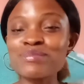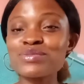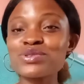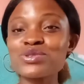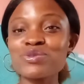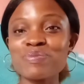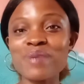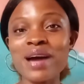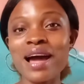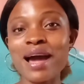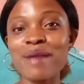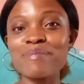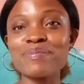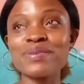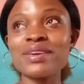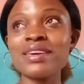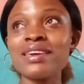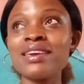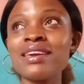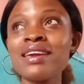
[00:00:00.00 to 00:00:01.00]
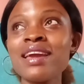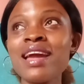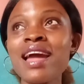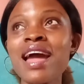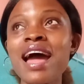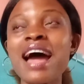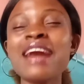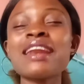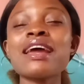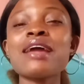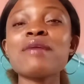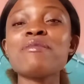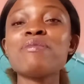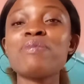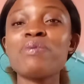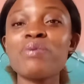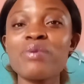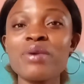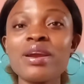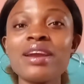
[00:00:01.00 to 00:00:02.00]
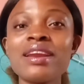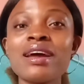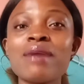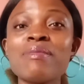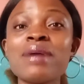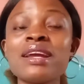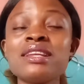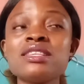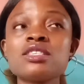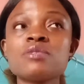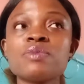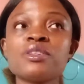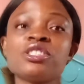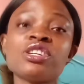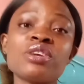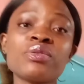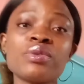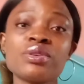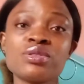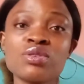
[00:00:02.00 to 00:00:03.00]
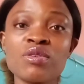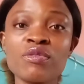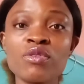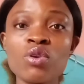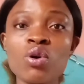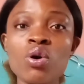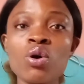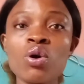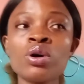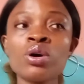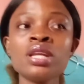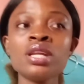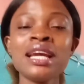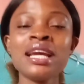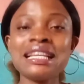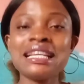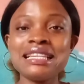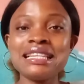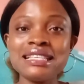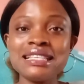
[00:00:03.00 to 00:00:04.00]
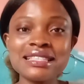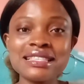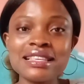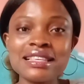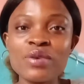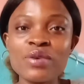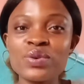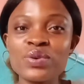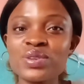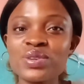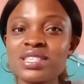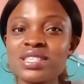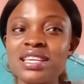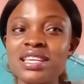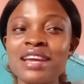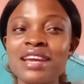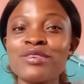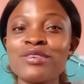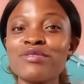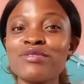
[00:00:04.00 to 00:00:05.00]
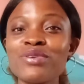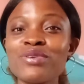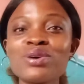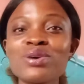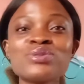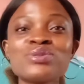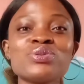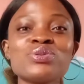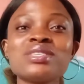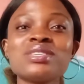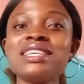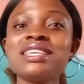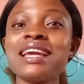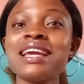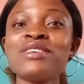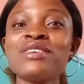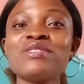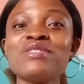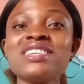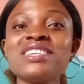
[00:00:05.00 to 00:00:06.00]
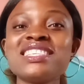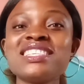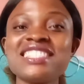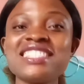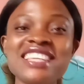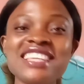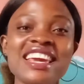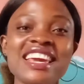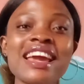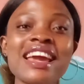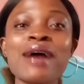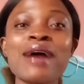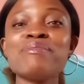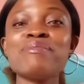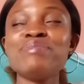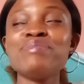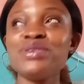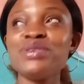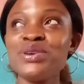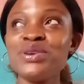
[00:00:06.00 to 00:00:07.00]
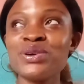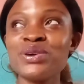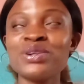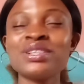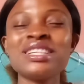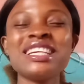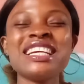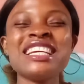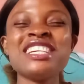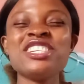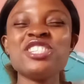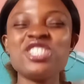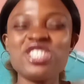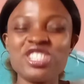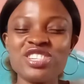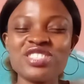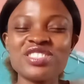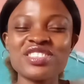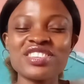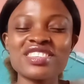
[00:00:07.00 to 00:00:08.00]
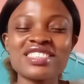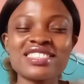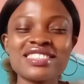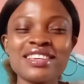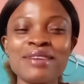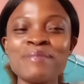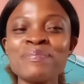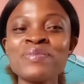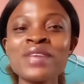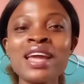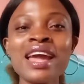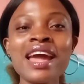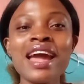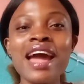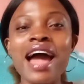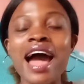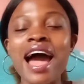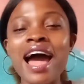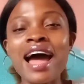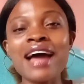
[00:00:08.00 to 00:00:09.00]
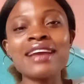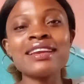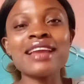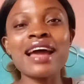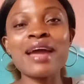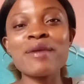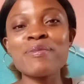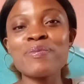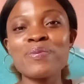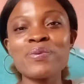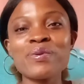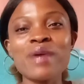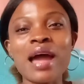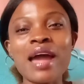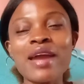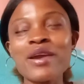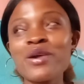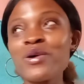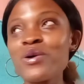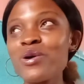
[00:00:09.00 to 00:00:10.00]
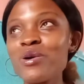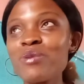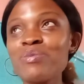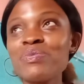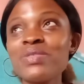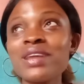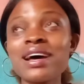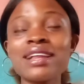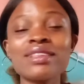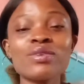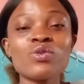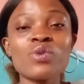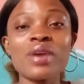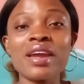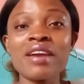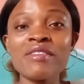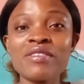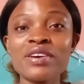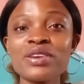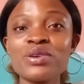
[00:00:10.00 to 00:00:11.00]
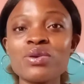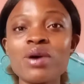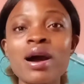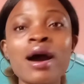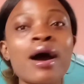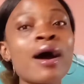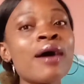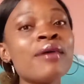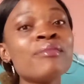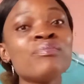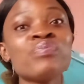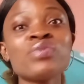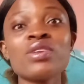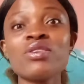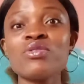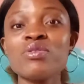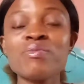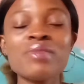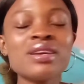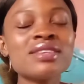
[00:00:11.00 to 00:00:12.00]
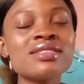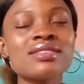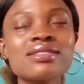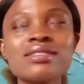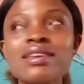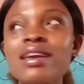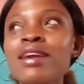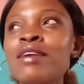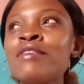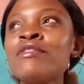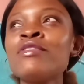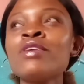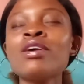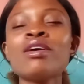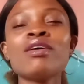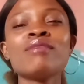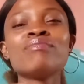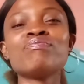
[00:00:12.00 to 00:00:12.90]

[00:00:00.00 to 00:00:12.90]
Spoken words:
I'm super happy, and I pray that by the special grace of God, this year will not be the end of us. We'll see the end of this year and beyond in Jesus' name. And I hope that wherever you are, remain safe,